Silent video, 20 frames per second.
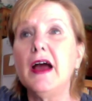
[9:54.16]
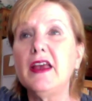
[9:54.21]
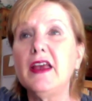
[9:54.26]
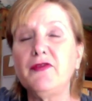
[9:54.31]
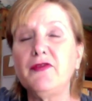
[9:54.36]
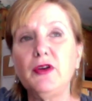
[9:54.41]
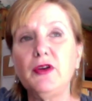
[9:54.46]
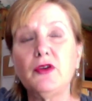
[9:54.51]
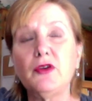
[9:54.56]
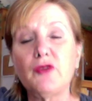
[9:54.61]

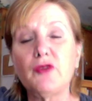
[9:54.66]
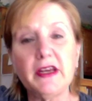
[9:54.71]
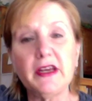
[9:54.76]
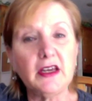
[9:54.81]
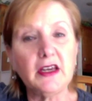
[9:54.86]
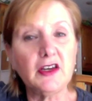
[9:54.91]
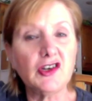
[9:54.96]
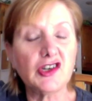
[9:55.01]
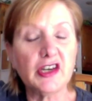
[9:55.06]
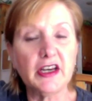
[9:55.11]
If you're on
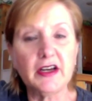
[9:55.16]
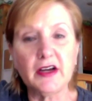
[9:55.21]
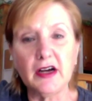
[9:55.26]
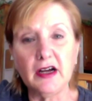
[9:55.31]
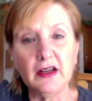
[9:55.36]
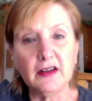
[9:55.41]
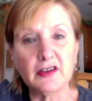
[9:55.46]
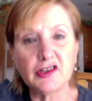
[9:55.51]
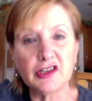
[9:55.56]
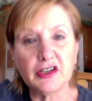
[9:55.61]
Shakeology,
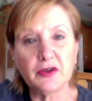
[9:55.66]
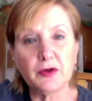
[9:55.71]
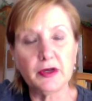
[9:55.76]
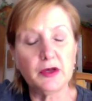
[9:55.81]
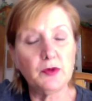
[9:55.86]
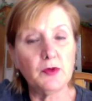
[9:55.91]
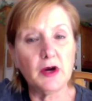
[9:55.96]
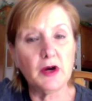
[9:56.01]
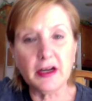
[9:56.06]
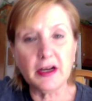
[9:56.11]
I will make
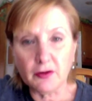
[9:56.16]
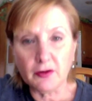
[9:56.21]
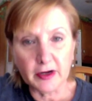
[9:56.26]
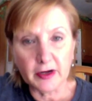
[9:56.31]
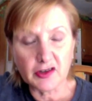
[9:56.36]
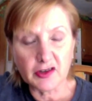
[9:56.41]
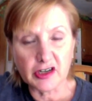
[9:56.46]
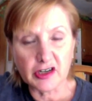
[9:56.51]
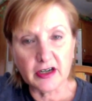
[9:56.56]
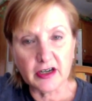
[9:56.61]
that
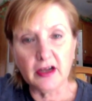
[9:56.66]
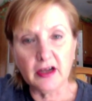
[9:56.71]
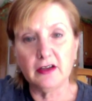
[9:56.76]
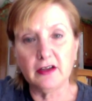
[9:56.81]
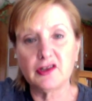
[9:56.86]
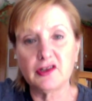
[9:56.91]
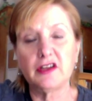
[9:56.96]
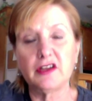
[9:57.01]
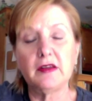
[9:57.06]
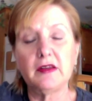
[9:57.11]
qualification.
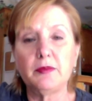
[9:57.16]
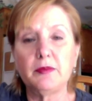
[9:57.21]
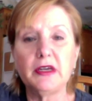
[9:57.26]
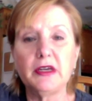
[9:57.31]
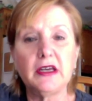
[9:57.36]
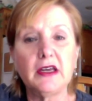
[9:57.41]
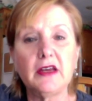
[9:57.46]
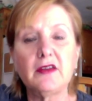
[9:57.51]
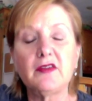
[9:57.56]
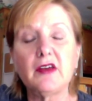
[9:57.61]
Otherwise, I
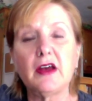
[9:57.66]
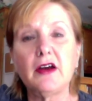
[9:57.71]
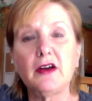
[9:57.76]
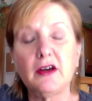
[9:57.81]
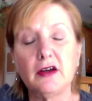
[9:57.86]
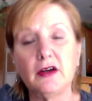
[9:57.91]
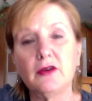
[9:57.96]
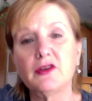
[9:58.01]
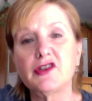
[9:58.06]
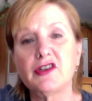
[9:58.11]
wouldn't do it.
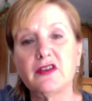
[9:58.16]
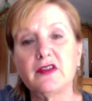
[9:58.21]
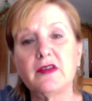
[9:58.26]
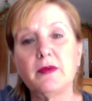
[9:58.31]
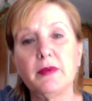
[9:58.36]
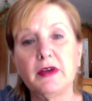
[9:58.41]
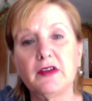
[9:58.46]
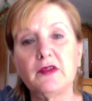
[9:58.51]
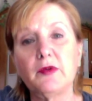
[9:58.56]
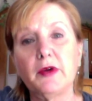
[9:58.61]
But
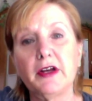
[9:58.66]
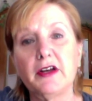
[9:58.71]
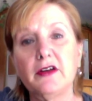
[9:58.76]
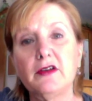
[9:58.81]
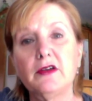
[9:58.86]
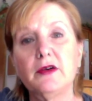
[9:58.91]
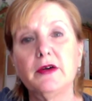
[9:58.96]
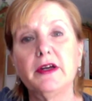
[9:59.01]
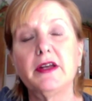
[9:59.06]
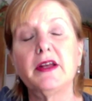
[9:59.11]
if
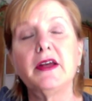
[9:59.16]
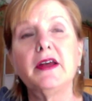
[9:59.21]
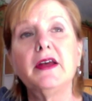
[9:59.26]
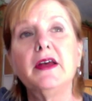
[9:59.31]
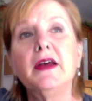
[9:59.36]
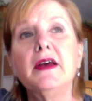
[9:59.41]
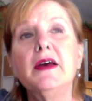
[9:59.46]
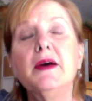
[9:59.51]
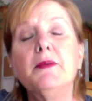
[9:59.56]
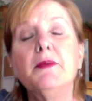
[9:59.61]
you're drinking
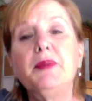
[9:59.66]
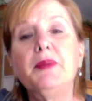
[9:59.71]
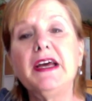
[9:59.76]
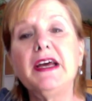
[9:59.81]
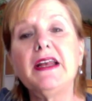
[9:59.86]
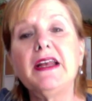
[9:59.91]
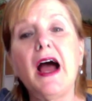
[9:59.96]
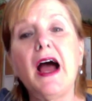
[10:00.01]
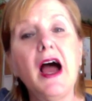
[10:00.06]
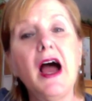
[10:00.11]

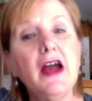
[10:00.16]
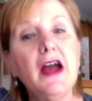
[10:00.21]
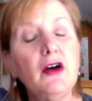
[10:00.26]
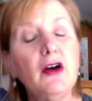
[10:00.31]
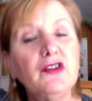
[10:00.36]
Shakeology or you